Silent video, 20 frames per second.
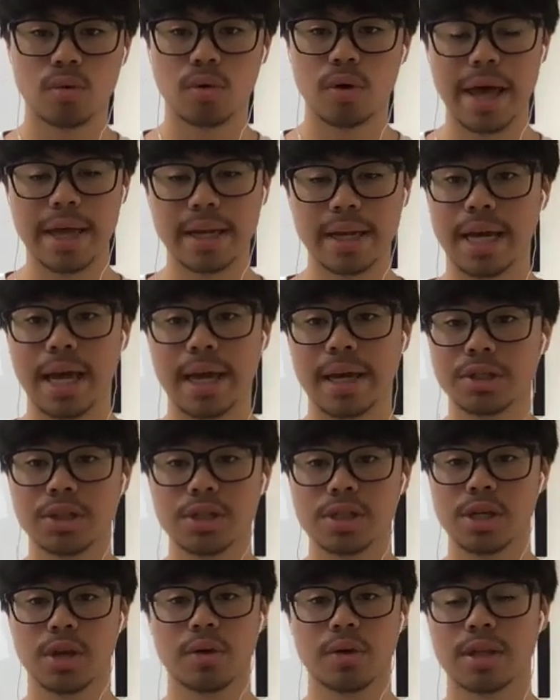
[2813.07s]
or any
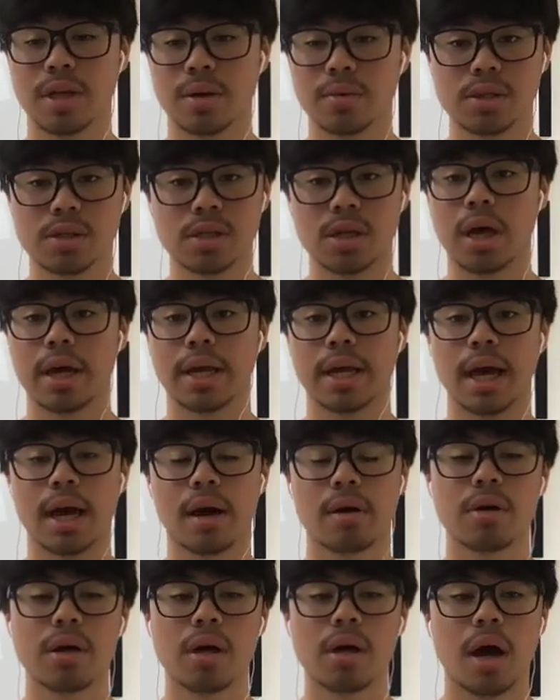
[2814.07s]
agency owner that was starting
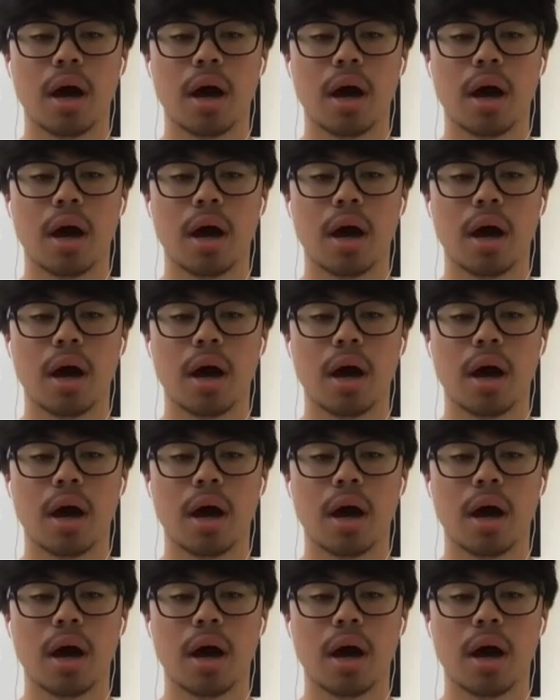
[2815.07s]
out,